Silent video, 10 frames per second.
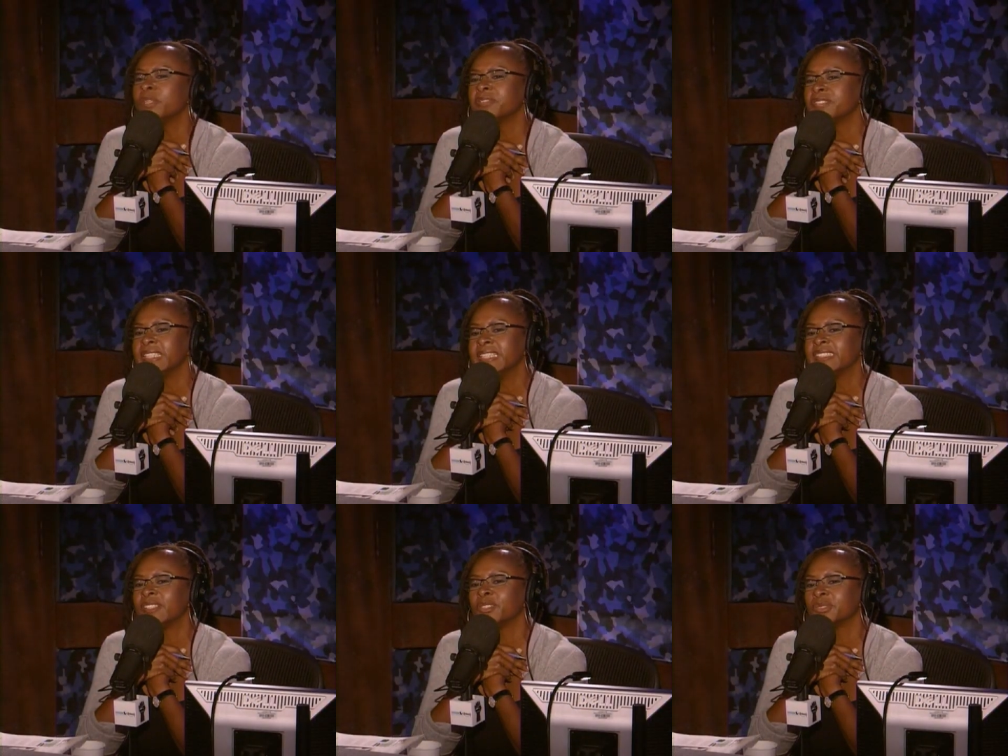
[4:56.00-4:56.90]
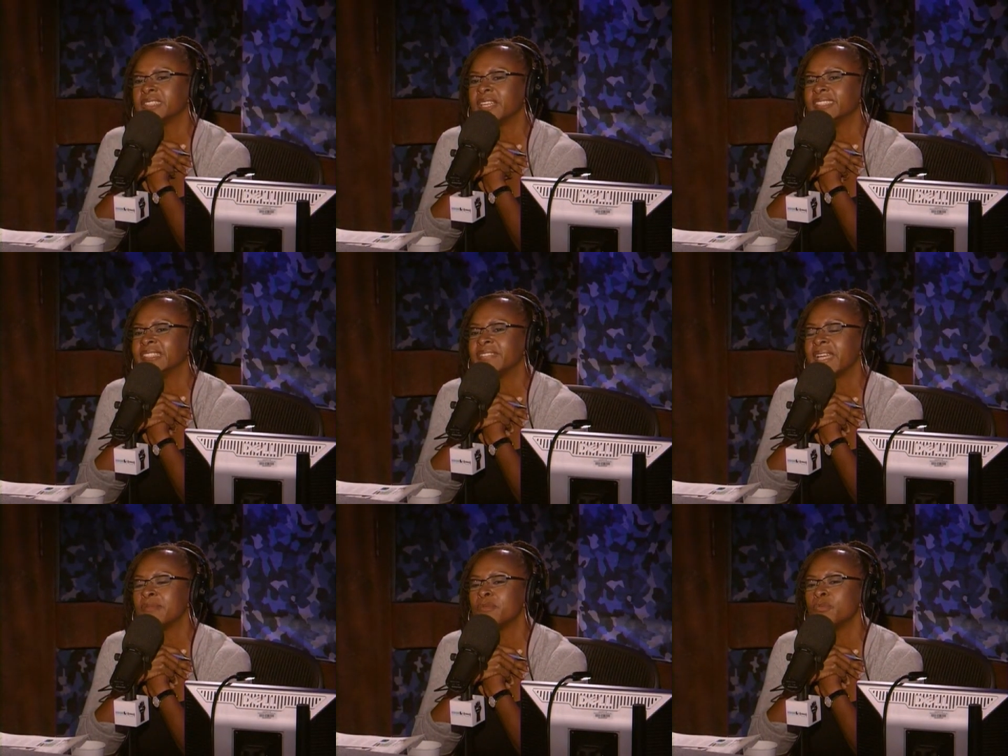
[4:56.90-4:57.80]
would have released those results if
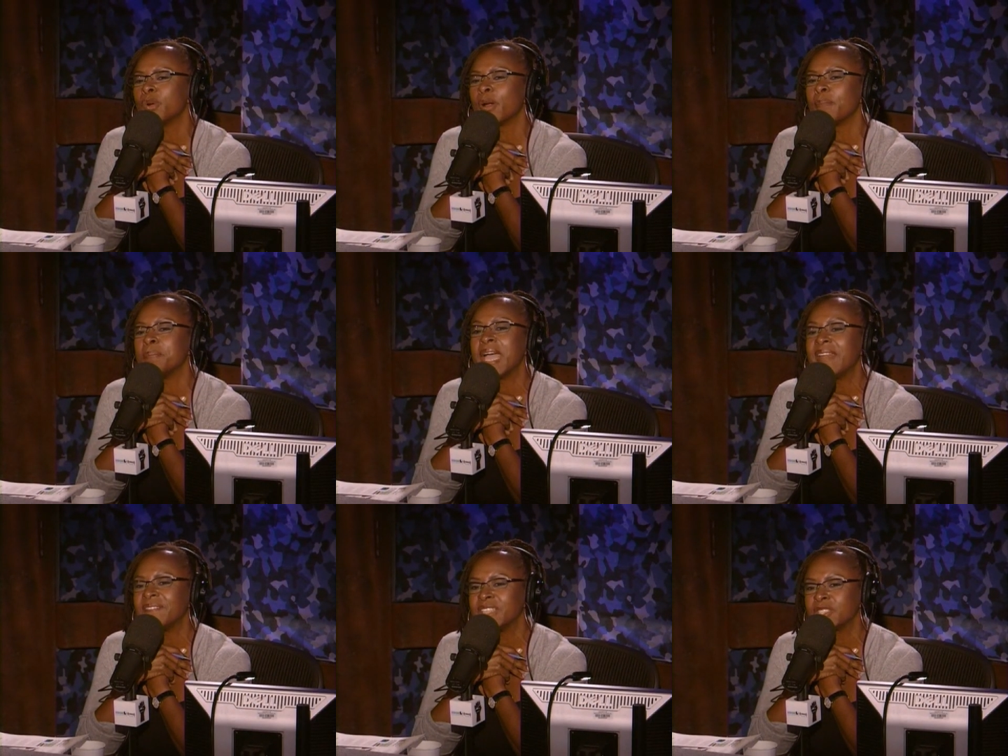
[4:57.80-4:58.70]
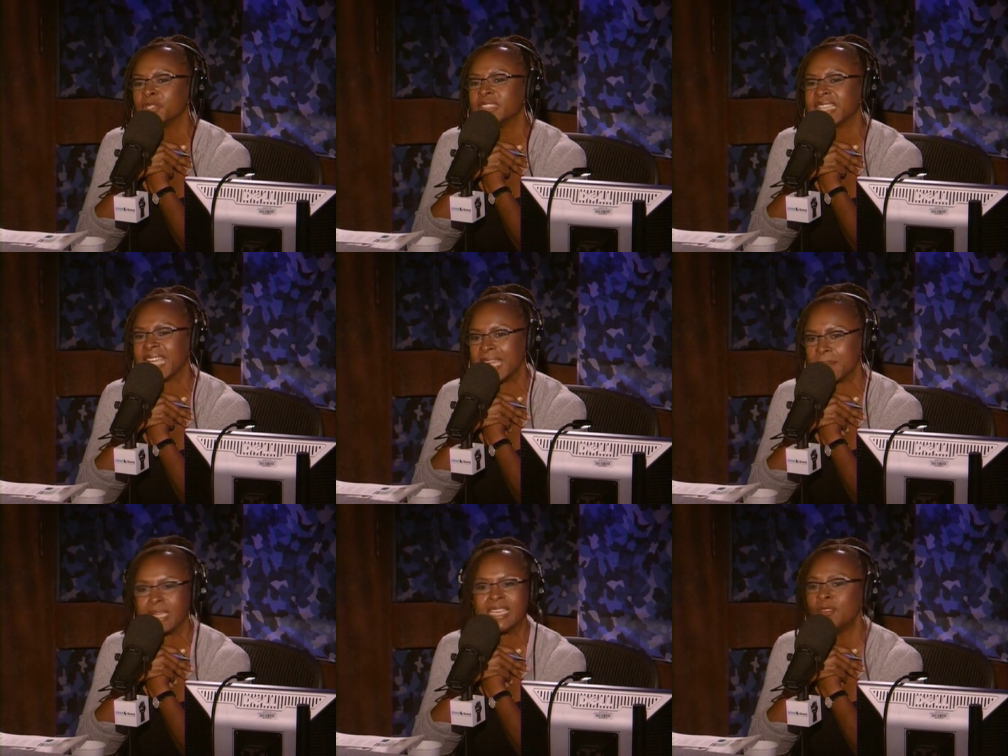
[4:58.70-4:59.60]
they were beneficial to
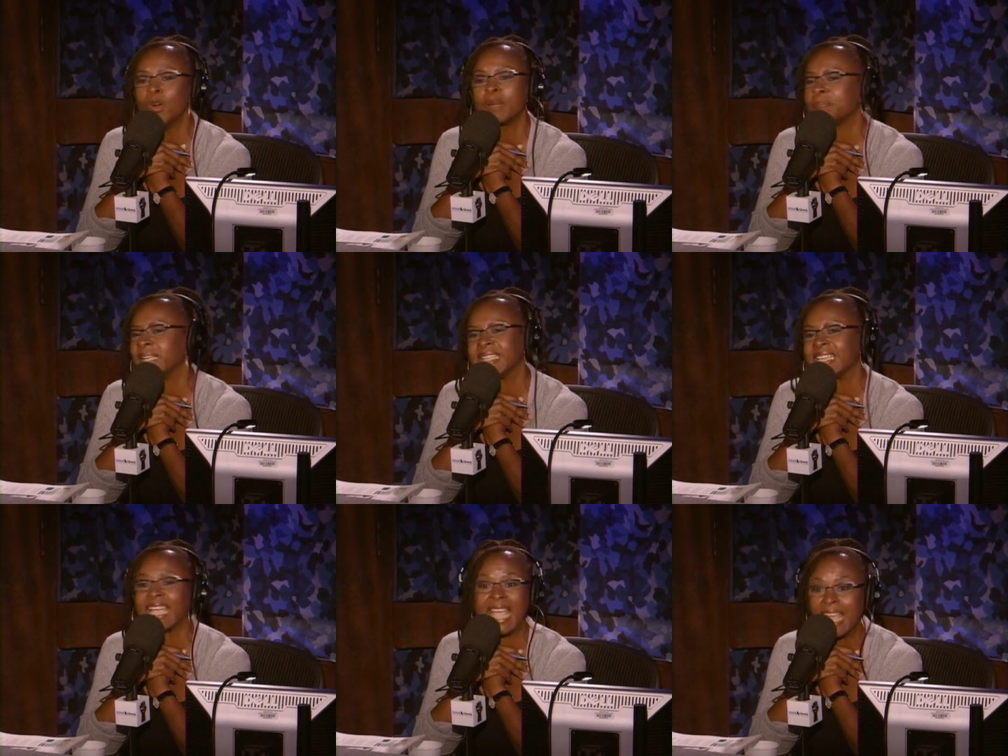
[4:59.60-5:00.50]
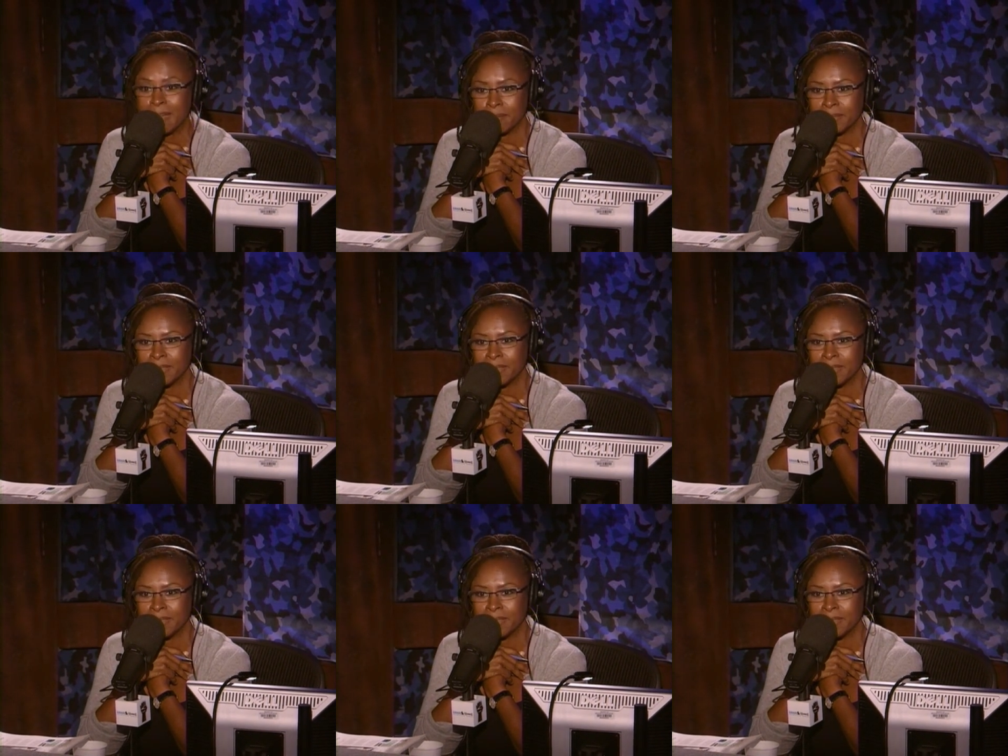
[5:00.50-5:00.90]
him. He didn't want to play the game.